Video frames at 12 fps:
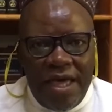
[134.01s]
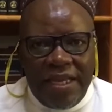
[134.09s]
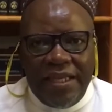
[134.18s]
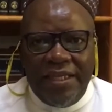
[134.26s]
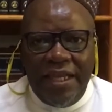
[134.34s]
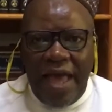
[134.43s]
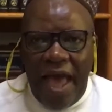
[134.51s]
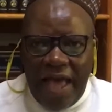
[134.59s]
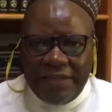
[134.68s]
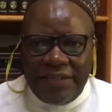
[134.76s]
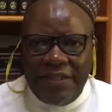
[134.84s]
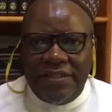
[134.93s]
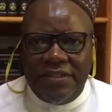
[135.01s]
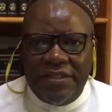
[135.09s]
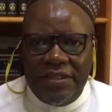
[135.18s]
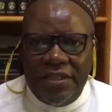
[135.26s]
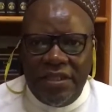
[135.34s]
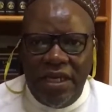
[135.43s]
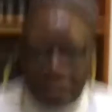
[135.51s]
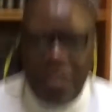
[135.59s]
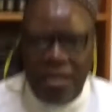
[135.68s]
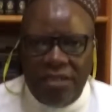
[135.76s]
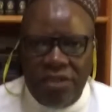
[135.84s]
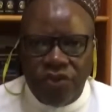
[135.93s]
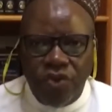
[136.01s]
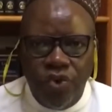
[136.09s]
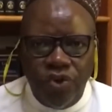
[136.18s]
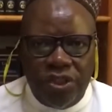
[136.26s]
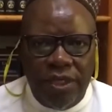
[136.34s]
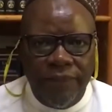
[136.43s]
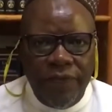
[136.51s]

regular asset disclosure.